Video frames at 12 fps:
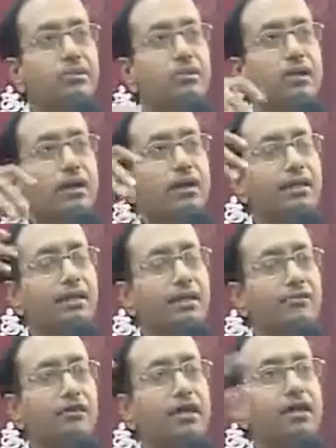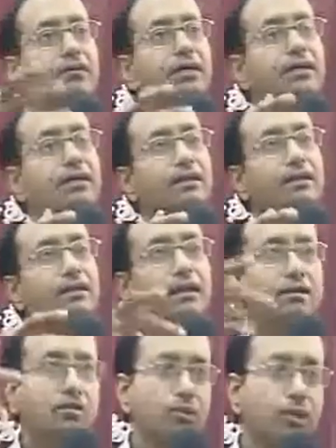so another 1 hour
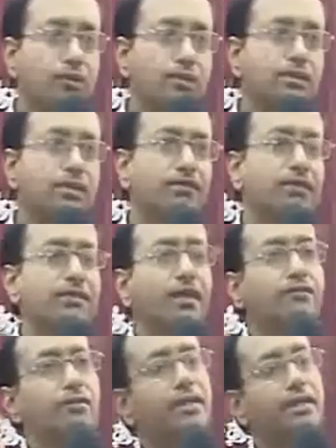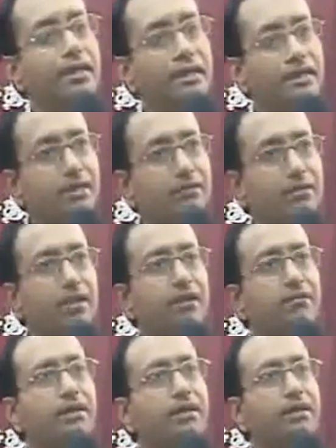uh, 2 hour service after that another 1
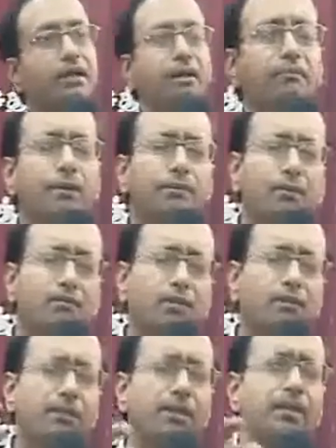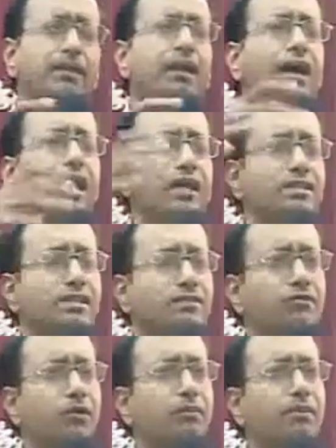hour people will be
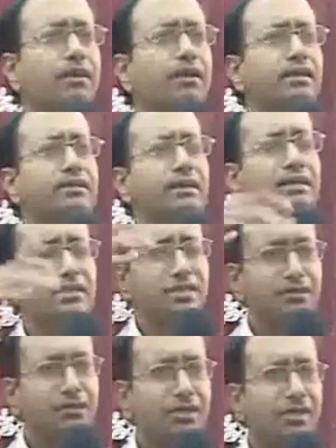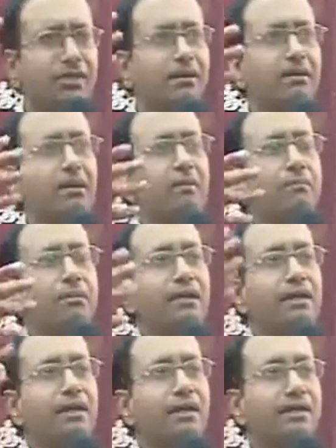asking for prayers and she would uh,
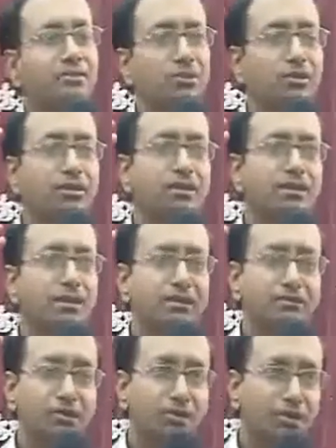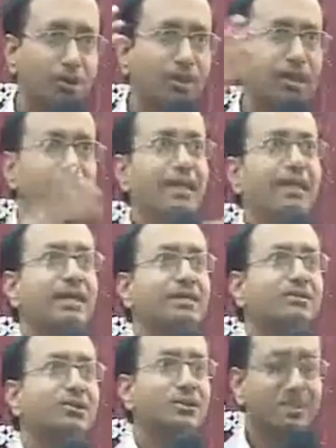pray so it, it, was totally
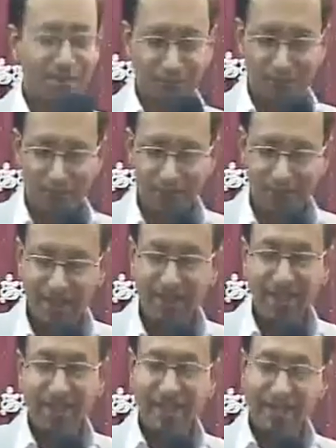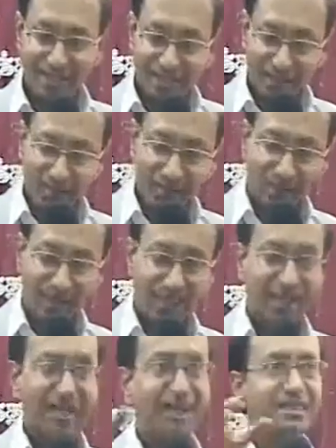exhausting for her and during the
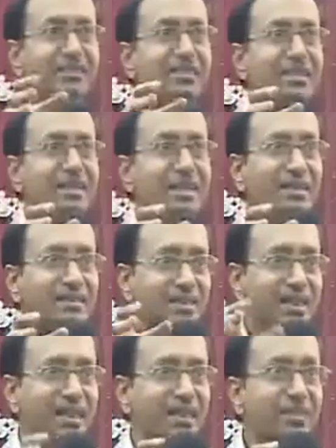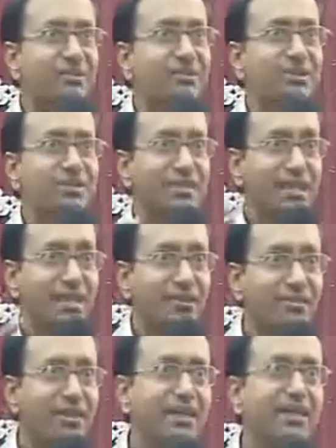last sunday she was really
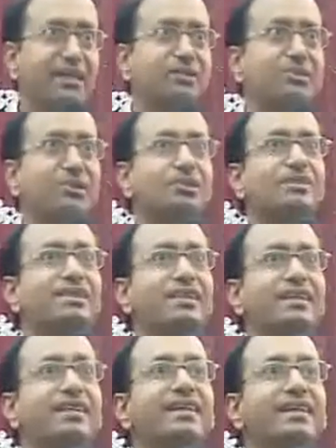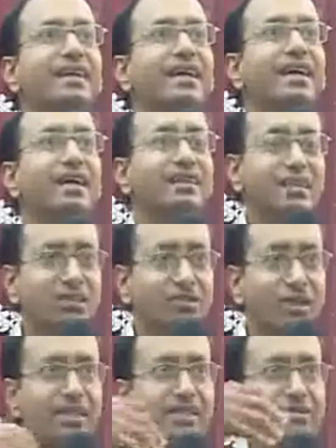very exhausted uh, that's
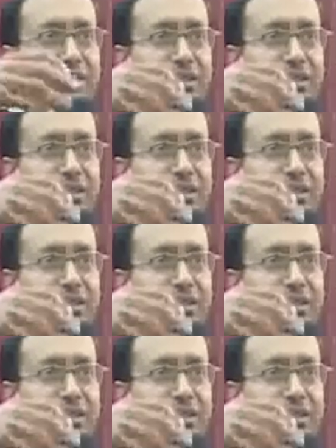why she